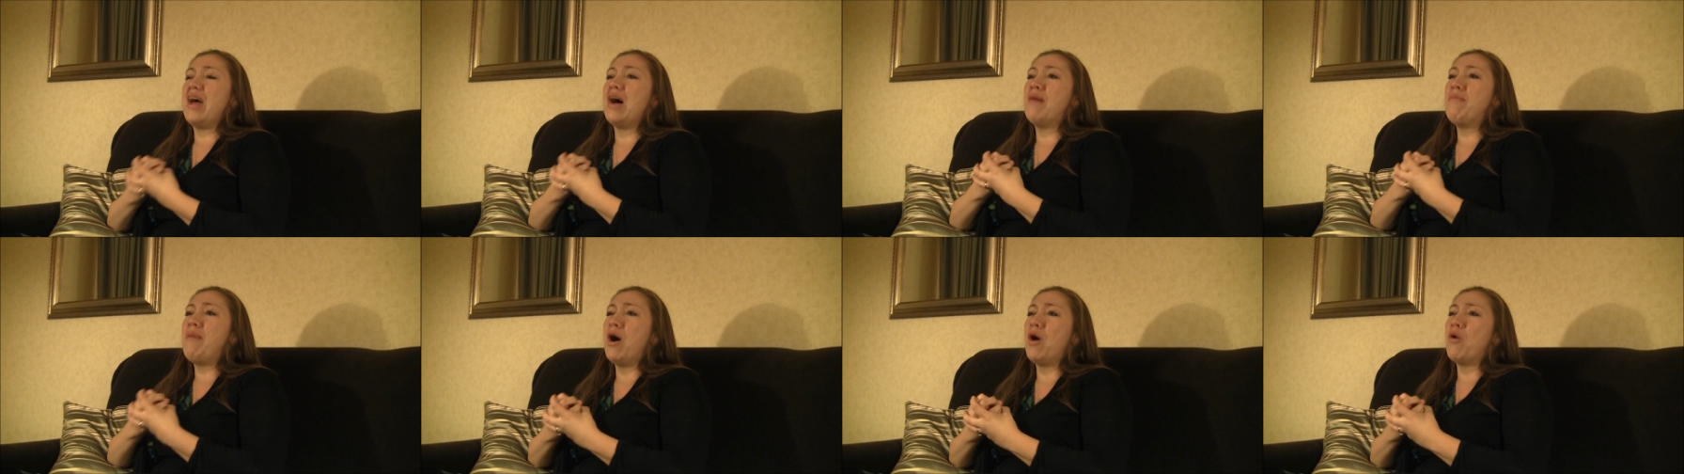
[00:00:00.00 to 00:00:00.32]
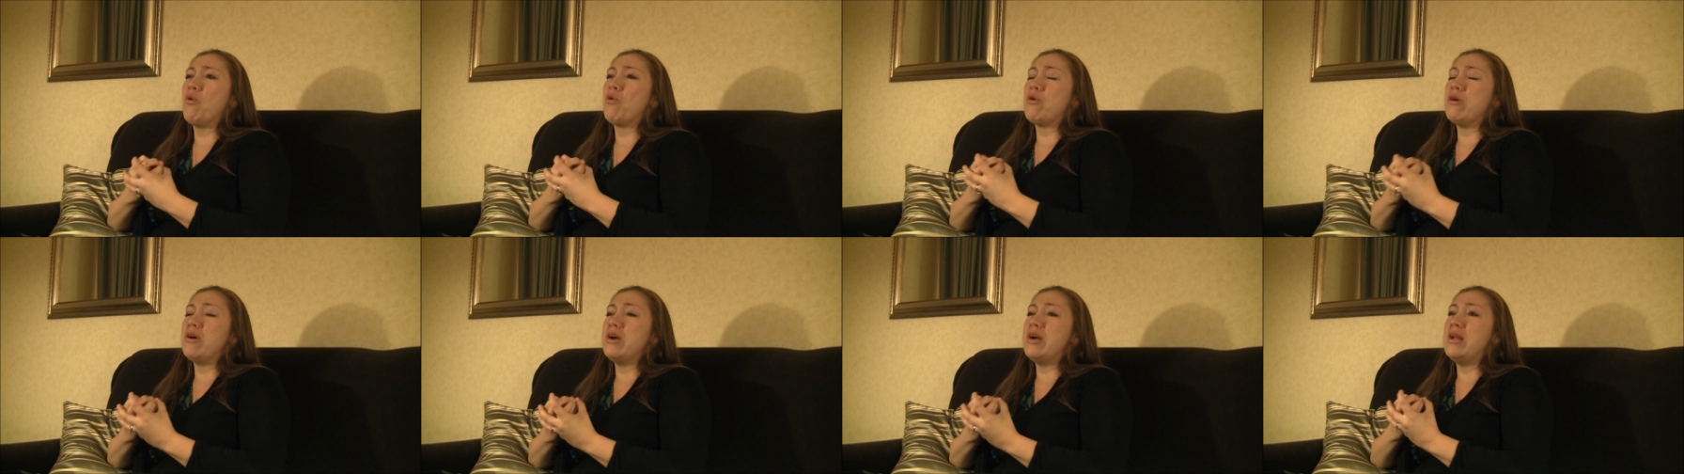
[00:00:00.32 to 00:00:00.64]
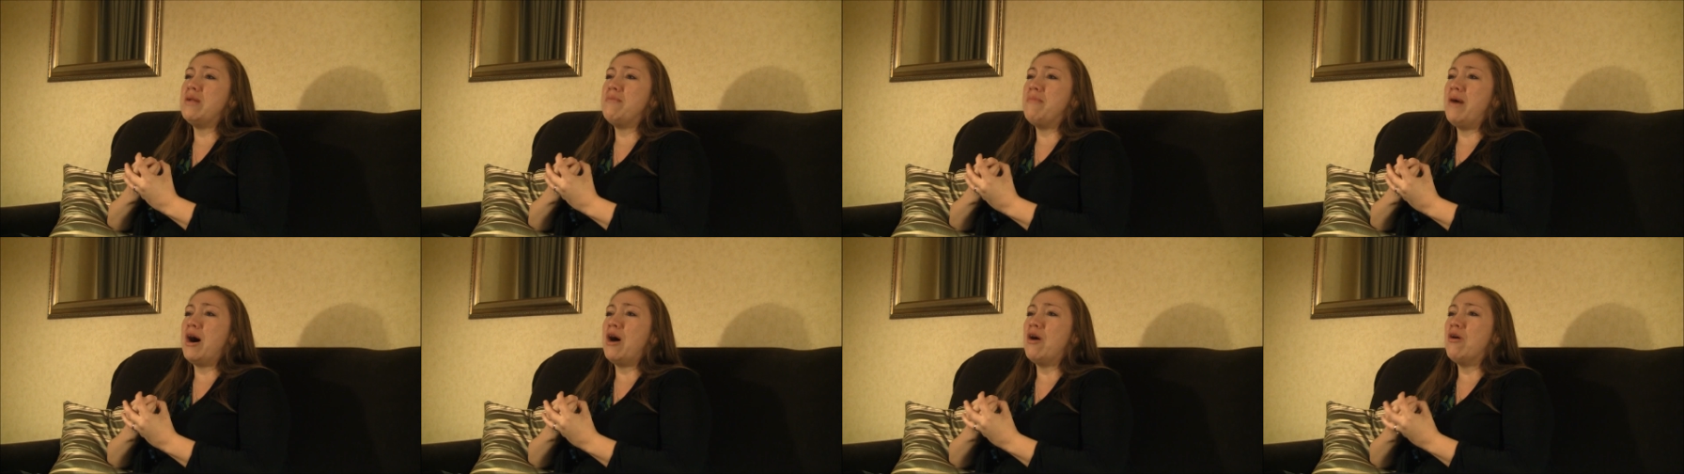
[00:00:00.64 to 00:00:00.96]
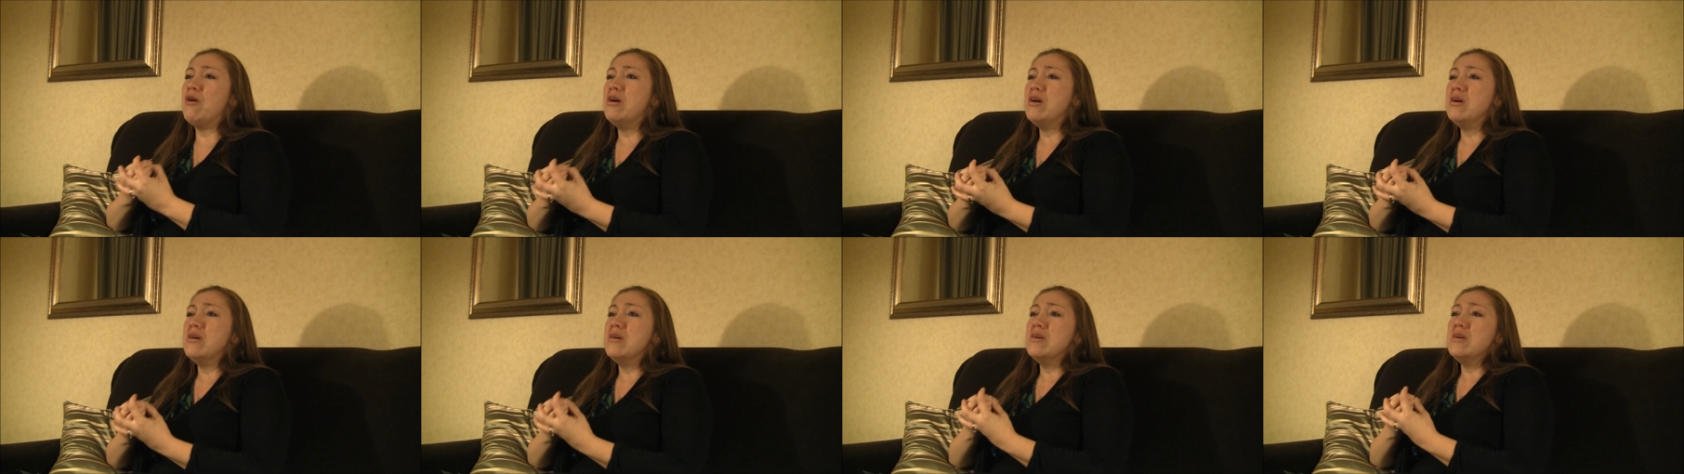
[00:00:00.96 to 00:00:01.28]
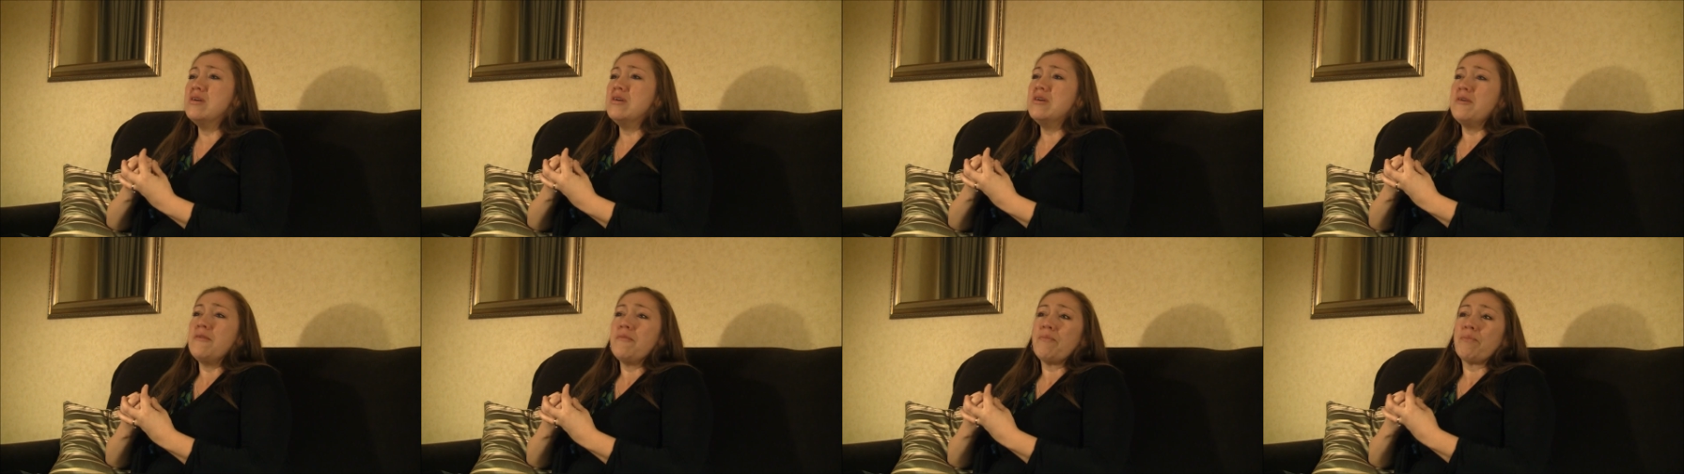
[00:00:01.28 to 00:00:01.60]
How about worrying about
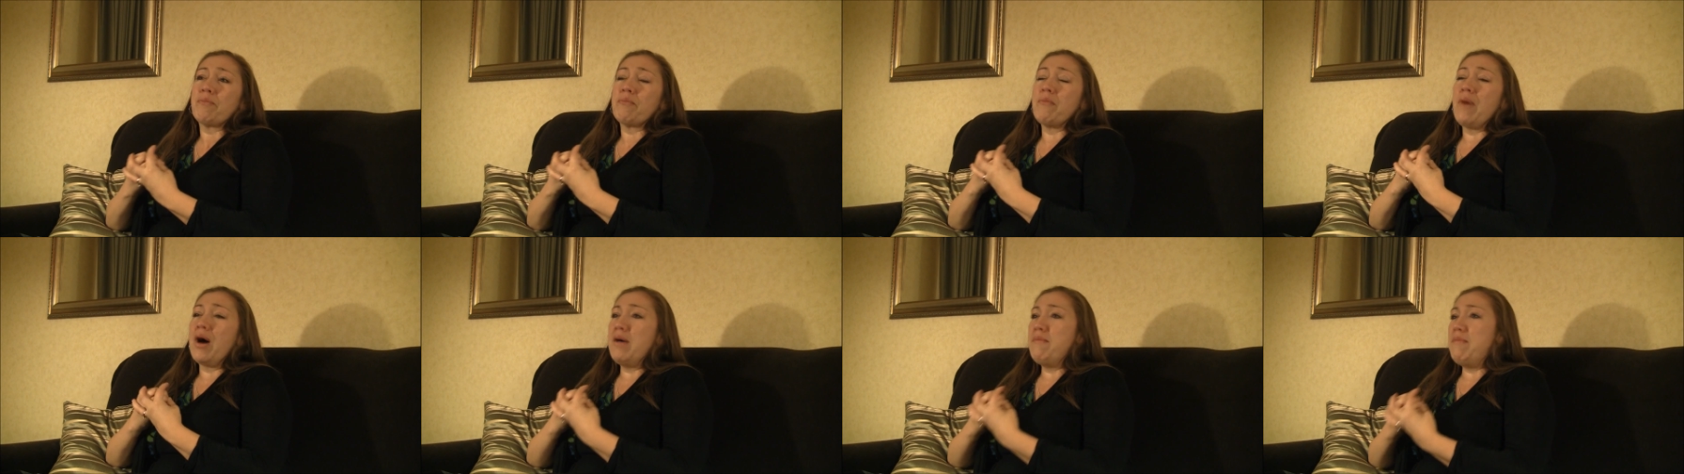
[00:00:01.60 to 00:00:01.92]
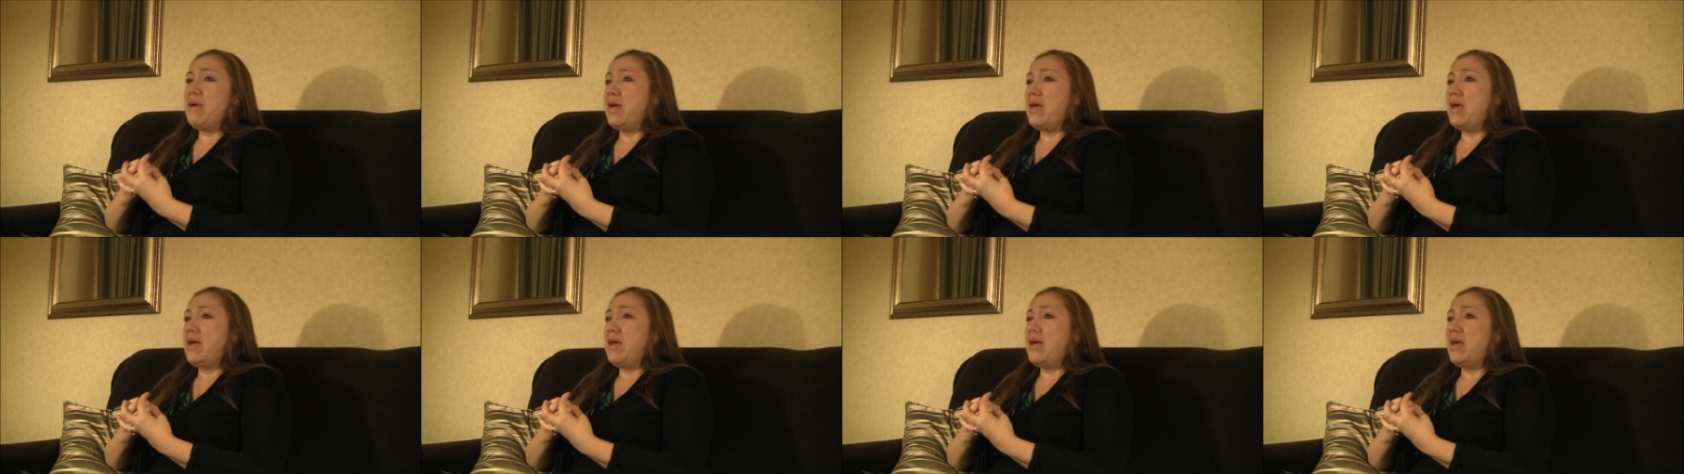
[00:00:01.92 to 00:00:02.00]
my